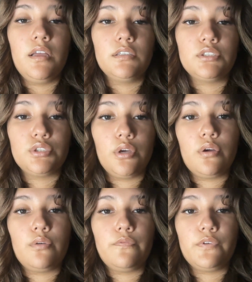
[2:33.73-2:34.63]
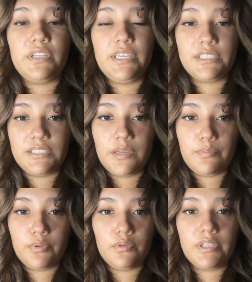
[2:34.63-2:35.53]
So, for the
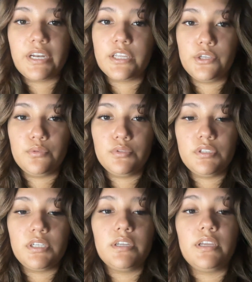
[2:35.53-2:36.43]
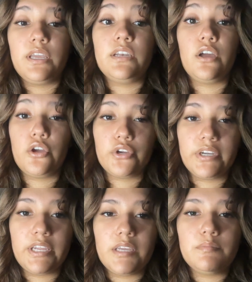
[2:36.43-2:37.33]
example that I used in Hunger
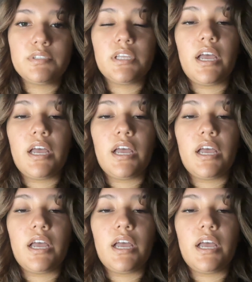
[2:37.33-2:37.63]
Games,